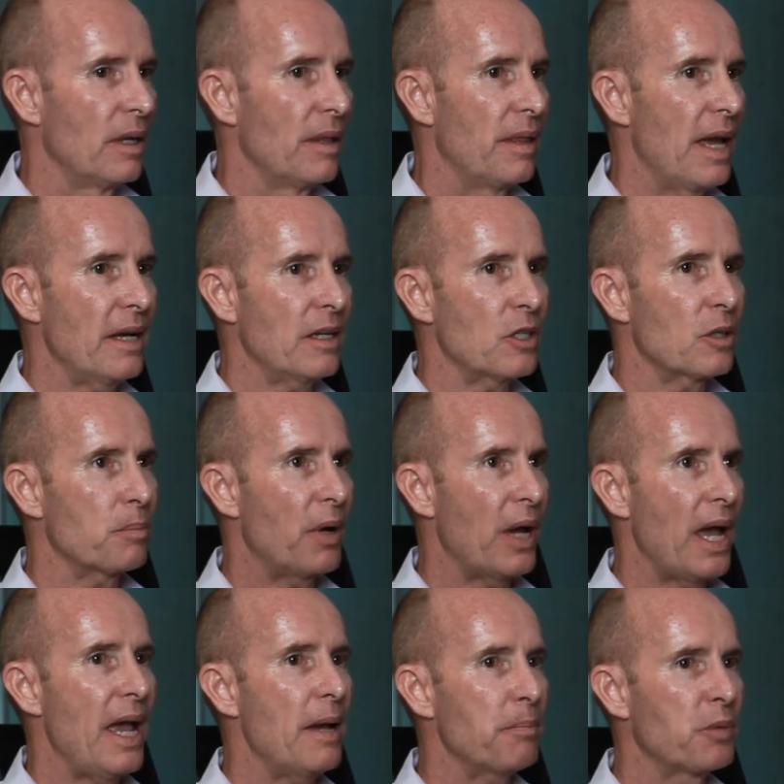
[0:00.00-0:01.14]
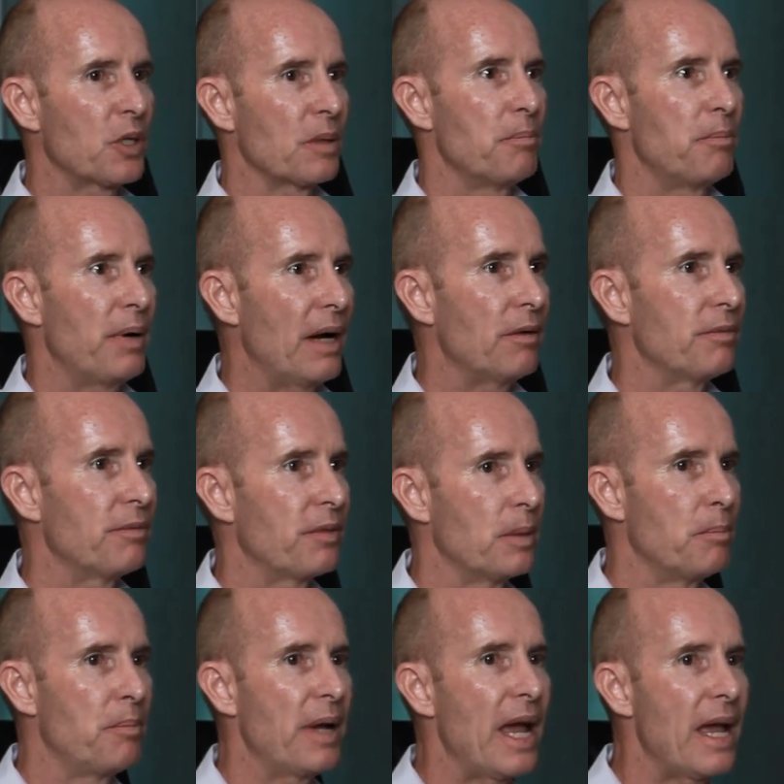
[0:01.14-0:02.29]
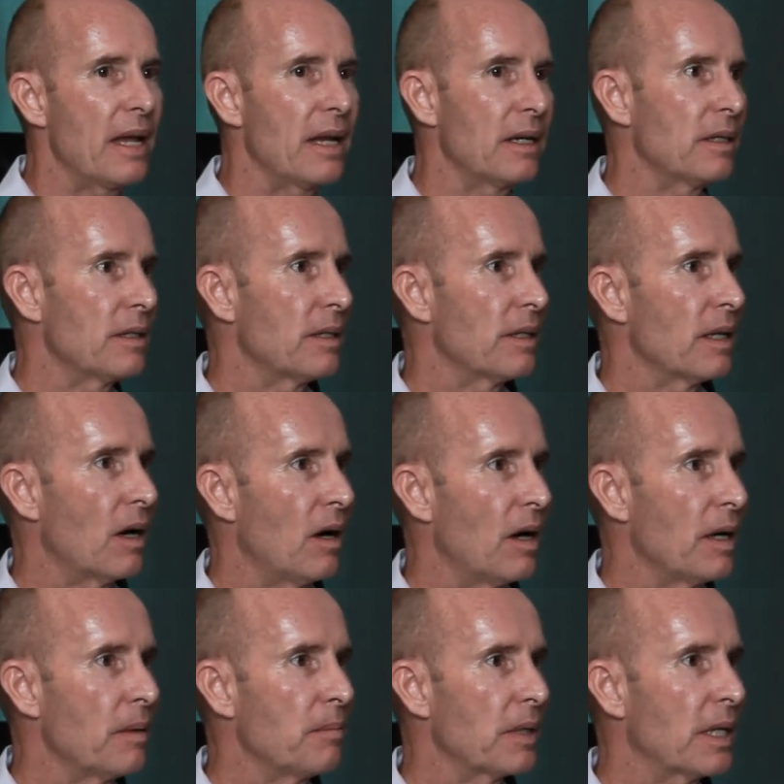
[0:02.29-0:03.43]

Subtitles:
that's perhaps above the band that I'm